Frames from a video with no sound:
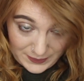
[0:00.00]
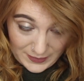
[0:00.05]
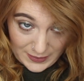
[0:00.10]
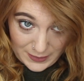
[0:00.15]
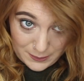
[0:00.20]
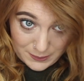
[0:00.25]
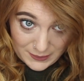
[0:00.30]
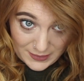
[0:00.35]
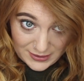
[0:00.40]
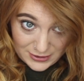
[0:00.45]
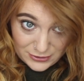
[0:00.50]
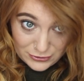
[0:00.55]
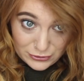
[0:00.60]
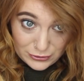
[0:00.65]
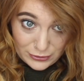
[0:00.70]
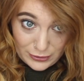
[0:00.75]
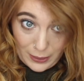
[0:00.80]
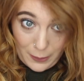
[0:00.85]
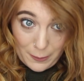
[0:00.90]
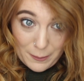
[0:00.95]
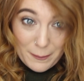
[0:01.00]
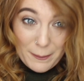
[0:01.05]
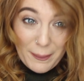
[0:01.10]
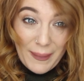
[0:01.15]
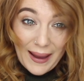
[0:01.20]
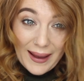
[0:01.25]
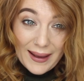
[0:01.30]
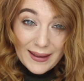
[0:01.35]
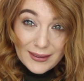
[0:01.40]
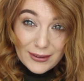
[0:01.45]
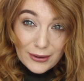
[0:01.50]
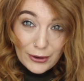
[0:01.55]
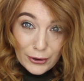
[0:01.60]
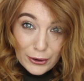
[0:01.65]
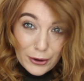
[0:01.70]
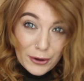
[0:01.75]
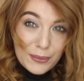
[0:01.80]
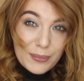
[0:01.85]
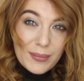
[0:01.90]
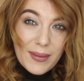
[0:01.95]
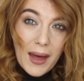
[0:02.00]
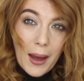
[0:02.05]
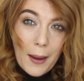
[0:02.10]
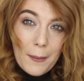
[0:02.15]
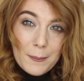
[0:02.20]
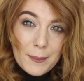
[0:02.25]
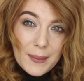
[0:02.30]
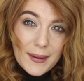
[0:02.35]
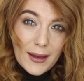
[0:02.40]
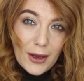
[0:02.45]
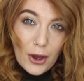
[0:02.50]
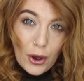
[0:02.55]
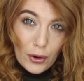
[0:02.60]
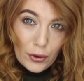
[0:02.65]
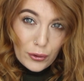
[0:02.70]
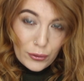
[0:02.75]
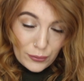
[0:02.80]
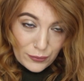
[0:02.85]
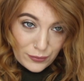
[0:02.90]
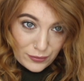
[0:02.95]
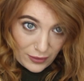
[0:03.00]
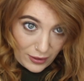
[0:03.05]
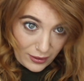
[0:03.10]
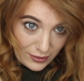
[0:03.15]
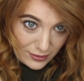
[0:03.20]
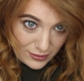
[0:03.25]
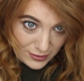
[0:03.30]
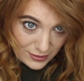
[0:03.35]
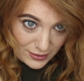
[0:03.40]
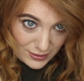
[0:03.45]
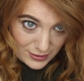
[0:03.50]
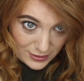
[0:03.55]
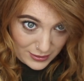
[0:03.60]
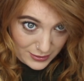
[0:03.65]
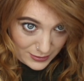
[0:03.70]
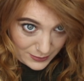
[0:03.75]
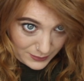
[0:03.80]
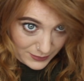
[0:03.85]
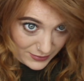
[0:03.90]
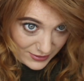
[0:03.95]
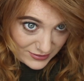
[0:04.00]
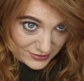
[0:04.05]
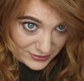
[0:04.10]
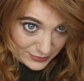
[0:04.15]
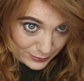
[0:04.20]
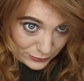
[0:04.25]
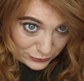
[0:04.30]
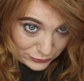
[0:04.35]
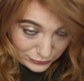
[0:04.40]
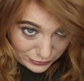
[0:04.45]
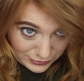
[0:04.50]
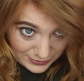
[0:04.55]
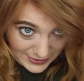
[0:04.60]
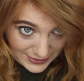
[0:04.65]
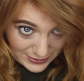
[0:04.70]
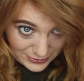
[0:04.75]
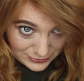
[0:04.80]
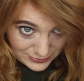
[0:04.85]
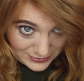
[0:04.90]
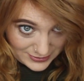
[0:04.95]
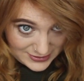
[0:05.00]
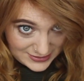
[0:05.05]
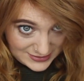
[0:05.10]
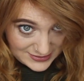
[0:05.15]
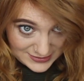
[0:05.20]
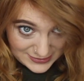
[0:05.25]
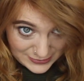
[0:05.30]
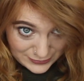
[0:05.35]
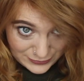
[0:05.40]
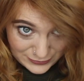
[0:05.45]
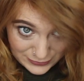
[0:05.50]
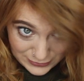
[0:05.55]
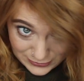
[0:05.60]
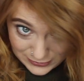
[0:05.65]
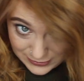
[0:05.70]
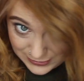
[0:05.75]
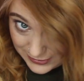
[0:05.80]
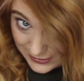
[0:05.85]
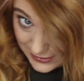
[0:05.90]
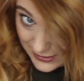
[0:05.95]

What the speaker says: and make sure I back comb that bit over my double crown, because if not